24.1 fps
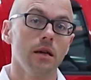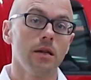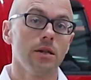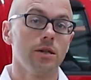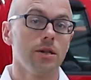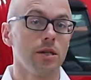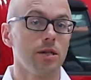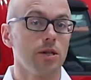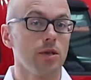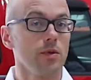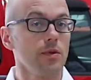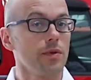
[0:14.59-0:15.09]

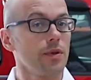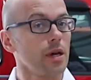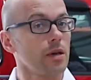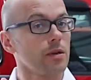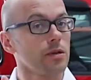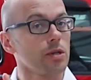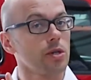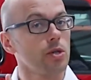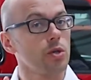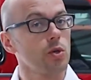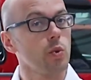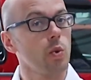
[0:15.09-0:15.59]
to
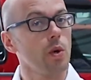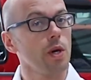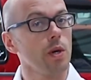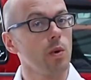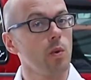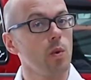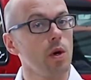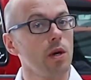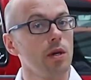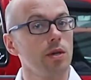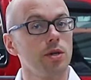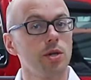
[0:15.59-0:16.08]

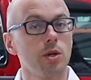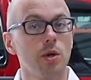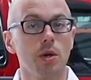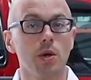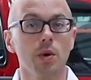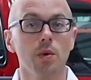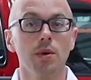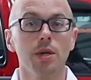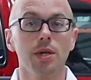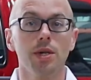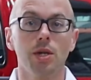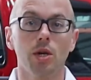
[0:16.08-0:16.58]
2021
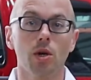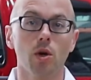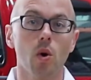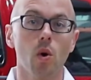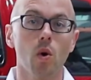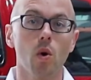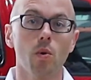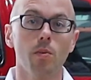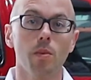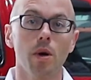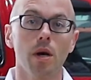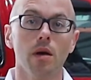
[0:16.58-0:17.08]
Toyota
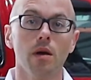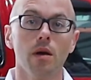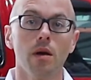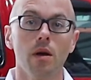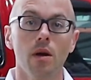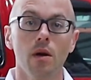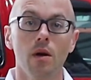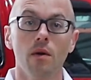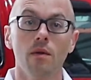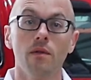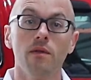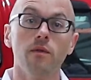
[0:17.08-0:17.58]
Tacoma
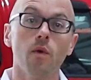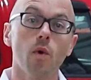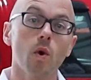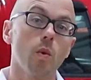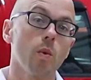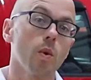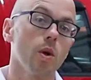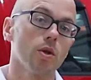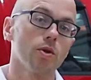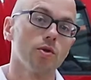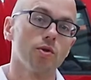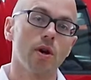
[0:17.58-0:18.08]

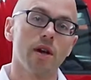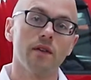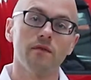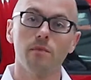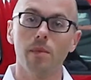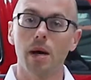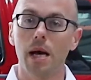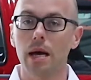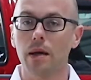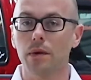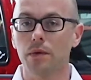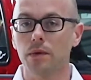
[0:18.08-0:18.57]
four-wheel drive
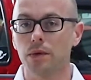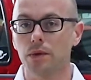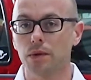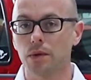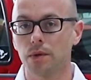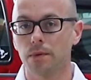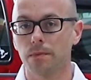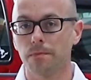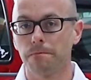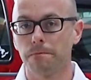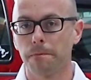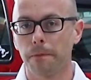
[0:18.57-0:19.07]

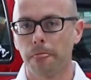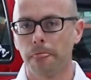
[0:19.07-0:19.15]
models,